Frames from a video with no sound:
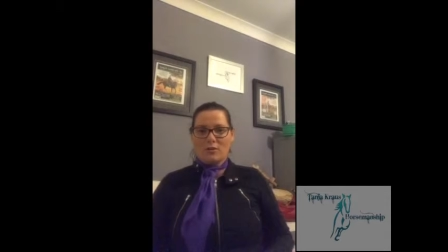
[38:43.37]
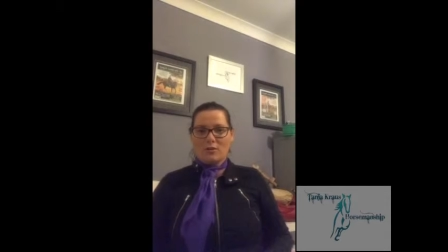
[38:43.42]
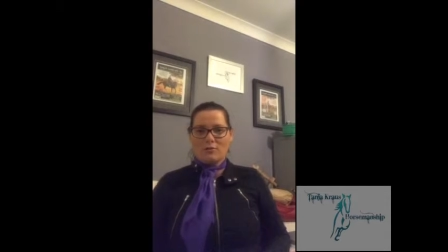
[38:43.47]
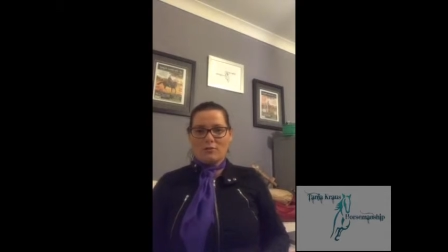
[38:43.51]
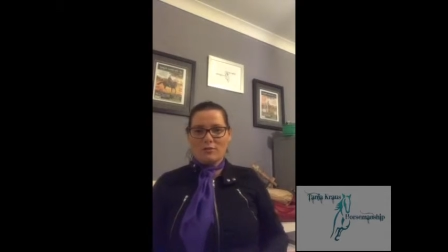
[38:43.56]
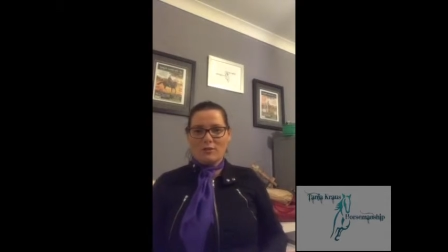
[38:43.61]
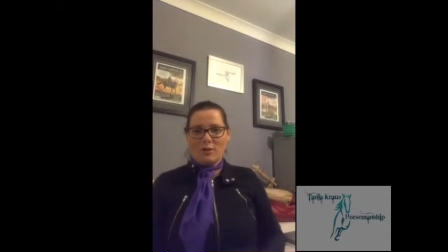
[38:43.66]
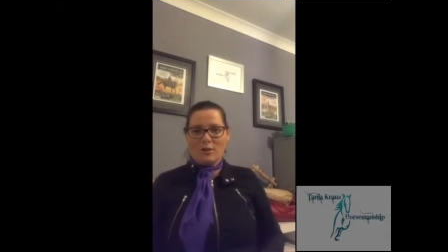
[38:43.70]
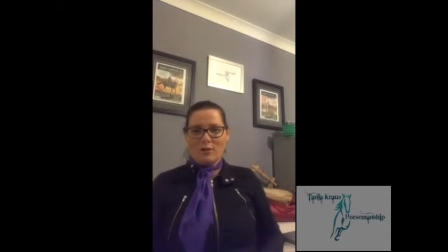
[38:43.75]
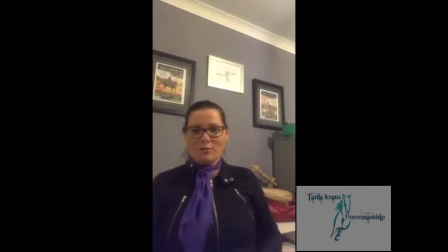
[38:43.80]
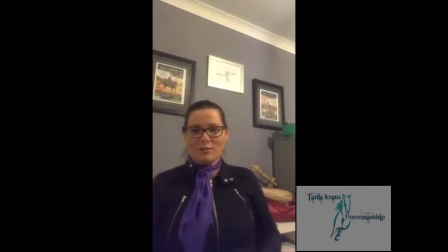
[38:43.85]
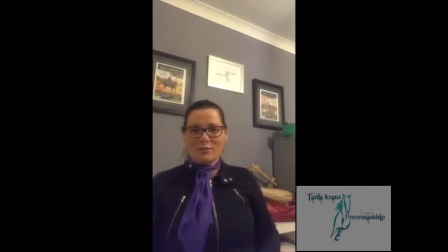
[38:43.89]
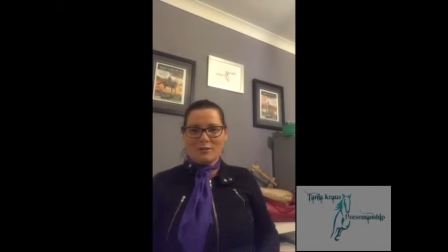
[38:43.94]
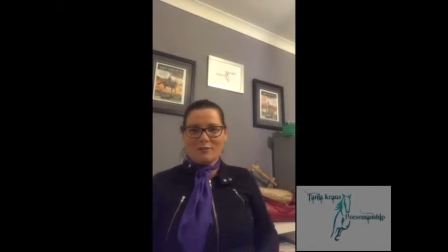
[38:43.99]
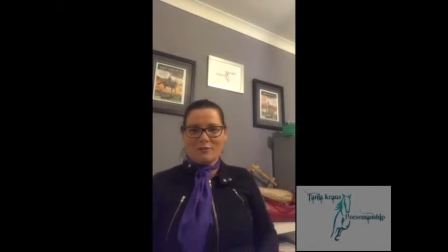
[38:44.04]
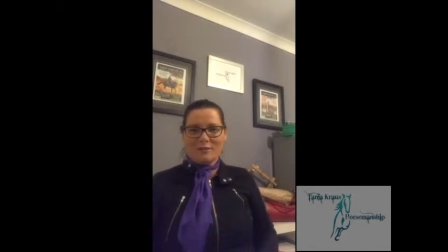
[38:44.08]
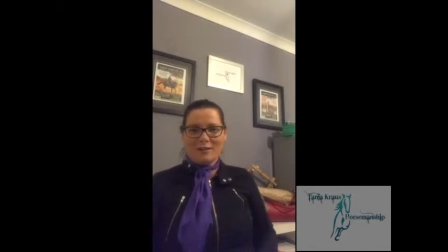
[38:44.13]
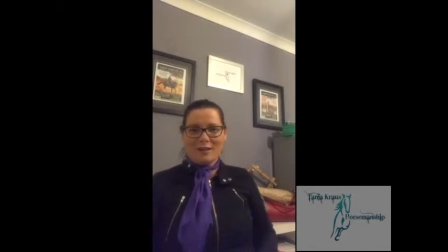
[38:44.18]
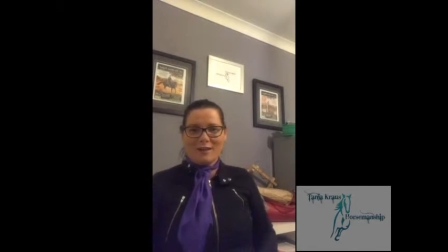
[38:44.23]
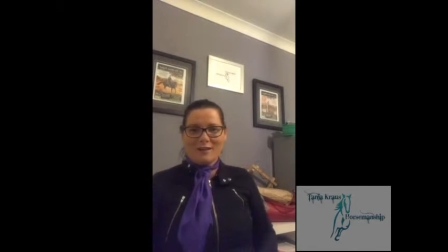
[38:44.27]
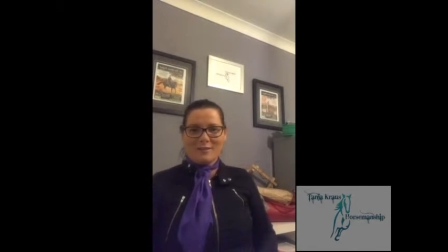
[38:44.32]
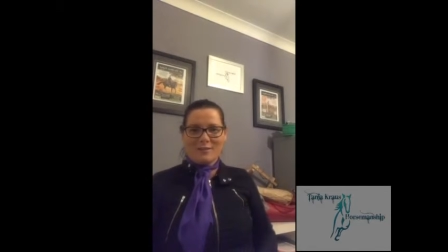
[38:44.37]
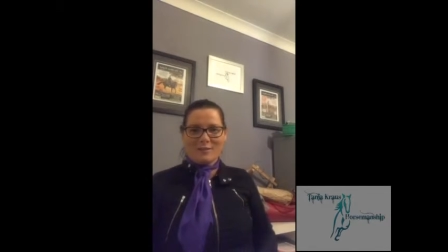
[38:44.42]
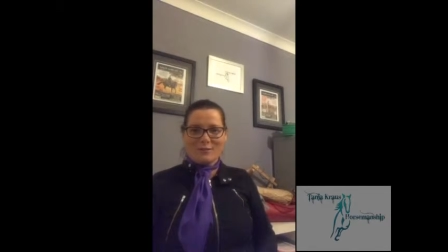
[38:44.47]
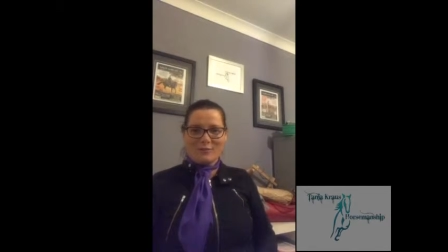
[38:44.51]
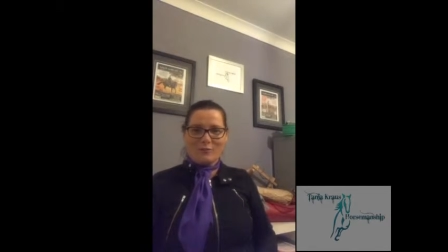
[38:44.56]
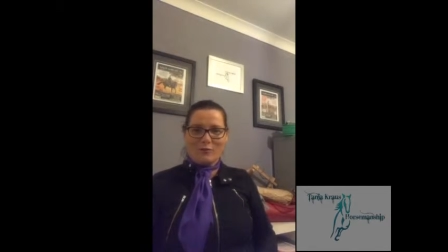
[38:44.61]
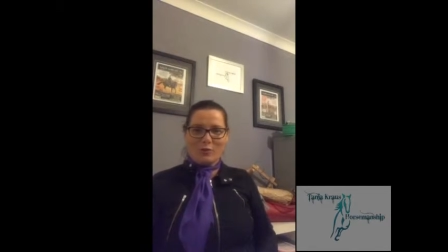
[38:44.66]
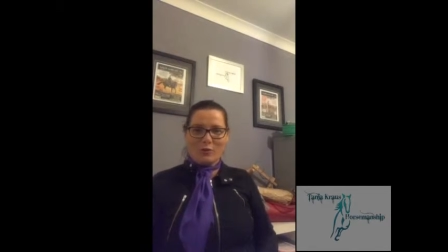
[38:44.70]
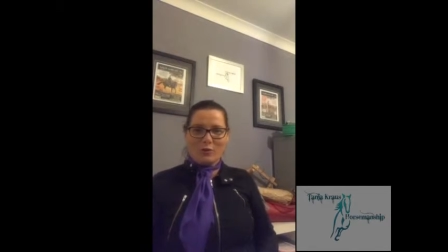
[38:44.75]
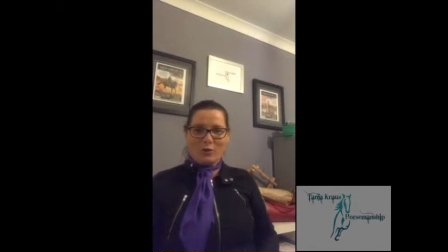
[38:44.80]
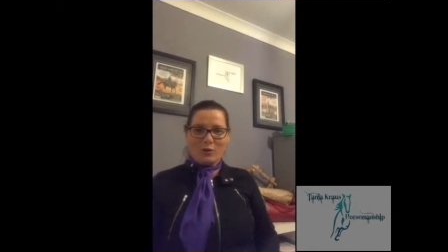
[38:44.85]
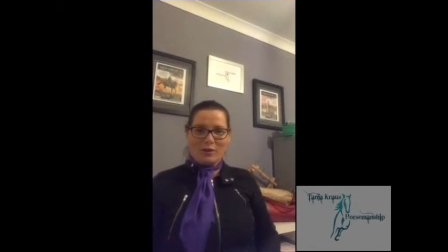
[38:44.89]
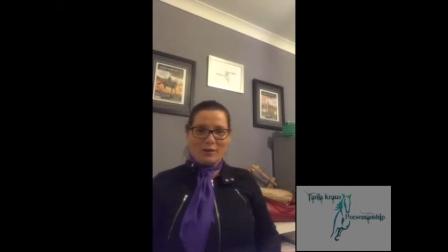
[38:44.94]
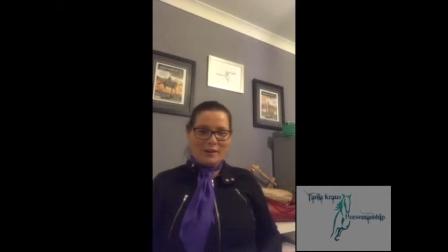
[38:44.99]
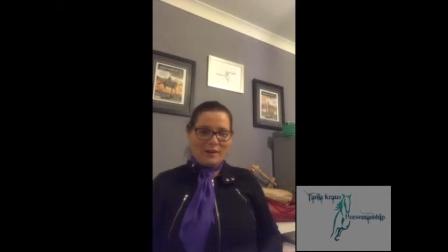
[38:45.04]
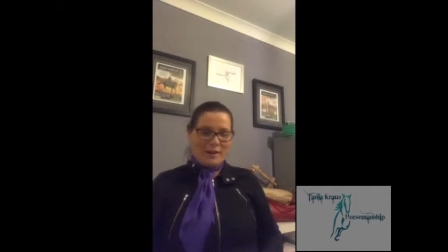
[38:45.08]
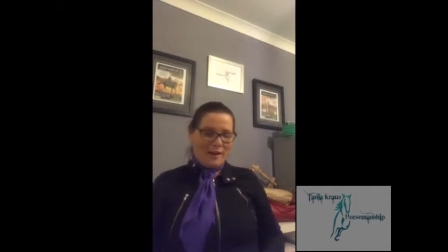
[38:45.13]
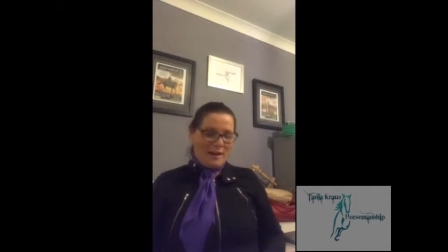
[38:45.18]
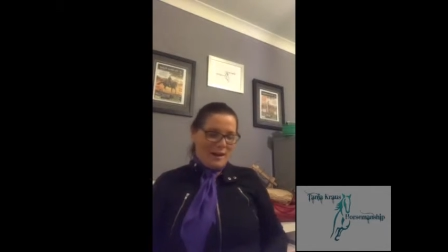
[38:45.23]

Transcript: I'll definitely ask for it.